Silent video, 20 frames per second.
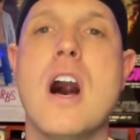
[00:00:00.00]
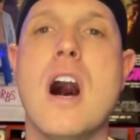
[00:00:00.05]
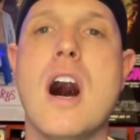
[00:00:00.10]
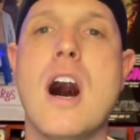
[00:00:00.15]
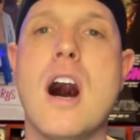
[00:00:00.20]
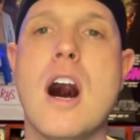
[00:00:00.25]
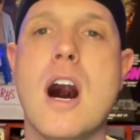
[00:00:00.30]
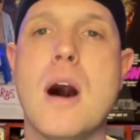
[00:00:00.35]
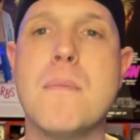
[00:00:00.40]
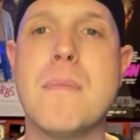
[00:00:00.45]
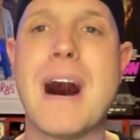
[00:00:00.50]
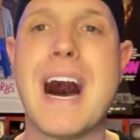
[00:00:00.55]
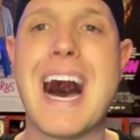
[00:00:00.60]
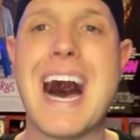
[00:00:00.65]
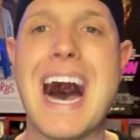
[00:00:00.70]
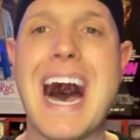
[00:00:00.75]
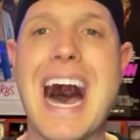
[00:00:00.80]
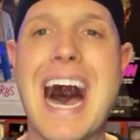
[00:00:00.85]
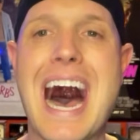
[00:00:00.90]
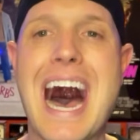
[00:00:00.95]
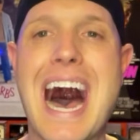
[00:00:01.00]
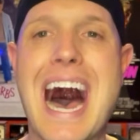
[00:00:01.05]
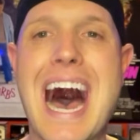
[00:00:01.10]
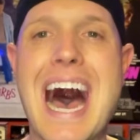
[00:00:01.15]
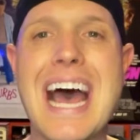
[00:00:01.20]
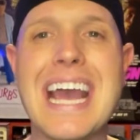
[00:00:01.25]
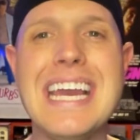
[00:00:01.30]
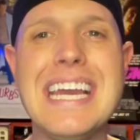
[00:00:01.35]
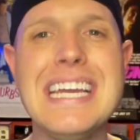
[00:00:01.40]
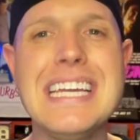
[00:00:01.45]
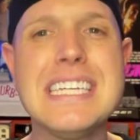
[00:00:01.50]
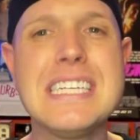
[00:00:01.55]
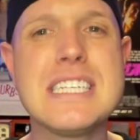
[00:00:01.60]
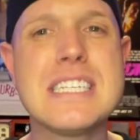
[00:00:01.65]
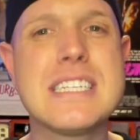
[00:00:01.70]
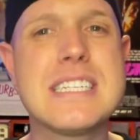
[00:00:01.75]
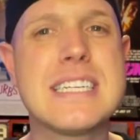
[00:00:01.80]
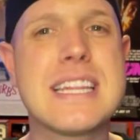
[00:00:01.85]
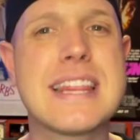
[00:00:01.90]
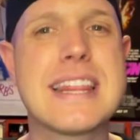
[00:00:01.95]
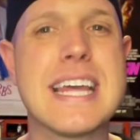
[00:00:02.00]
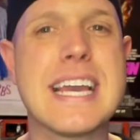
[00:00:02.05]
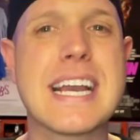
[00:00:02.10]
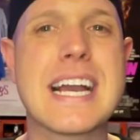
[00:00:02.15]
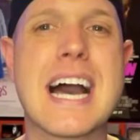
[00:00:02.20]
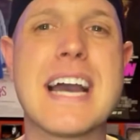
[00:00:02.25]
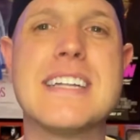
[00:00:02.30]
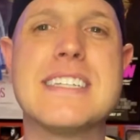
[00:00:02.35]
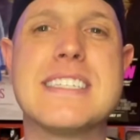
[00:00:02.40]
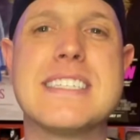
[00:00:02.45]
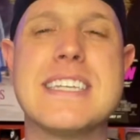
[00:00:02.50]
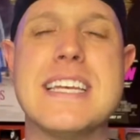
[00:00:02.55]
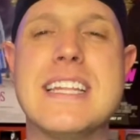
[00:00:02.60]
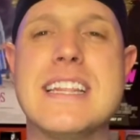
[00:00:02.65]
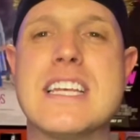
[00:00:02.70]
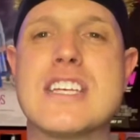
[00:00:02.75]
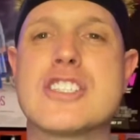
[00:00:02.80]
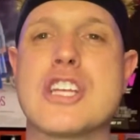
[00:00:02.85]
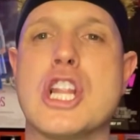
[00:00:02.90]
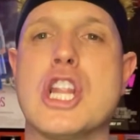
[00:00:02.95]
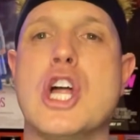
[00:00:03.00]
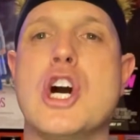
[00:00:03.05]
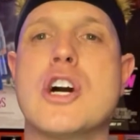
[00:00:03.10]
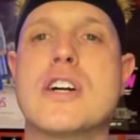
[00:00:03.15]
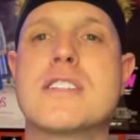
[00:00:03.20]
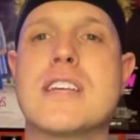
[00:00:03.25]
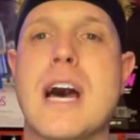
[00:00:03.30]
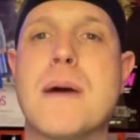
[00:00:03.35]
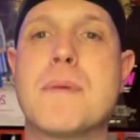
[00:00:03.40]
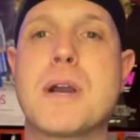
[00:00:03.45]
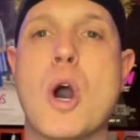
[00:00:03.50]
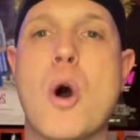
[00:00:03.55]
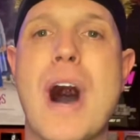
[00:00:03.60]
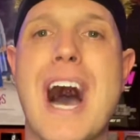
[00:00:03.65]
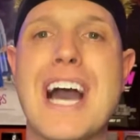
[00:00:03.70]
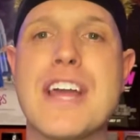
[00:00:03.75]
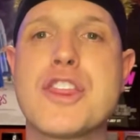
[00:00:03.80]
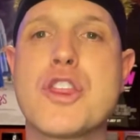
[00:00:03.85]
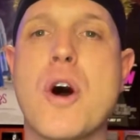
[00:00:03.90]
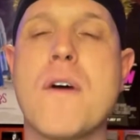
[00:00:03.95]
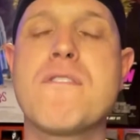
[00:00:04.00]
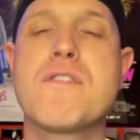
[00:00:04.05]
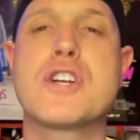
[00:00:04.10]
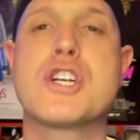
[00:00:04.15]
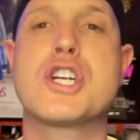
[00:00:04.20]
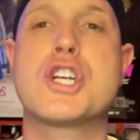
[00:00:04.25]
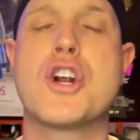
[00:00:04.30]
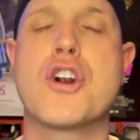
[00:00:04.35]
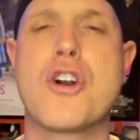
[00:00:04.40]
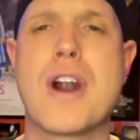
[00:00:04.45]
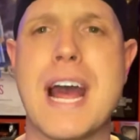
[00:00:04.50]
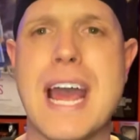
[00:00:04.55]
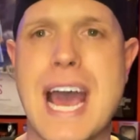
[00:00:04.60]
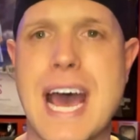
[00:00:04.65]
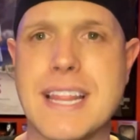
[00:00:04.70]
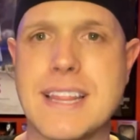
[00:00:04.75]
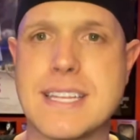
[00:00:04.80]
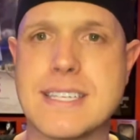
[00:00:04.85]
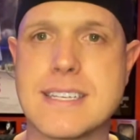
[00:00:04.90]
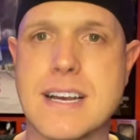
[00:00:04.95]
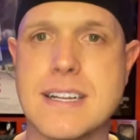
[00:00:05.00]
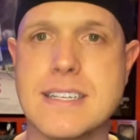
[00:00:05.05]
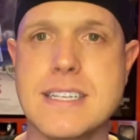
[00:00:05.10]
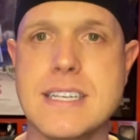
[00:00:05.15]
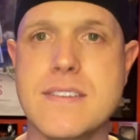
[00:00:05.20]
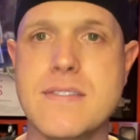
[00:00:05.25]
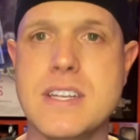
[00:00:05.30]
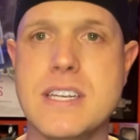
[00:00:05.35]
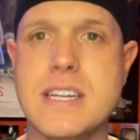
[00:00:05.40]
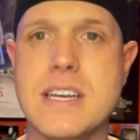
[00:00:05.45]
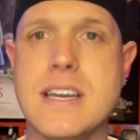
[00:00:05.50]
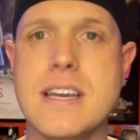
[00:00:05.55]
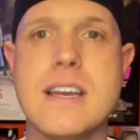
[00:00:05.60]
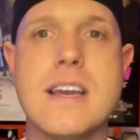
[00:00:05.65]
I think I'd seen this a long time ago. I thought for sure I had this on DVD.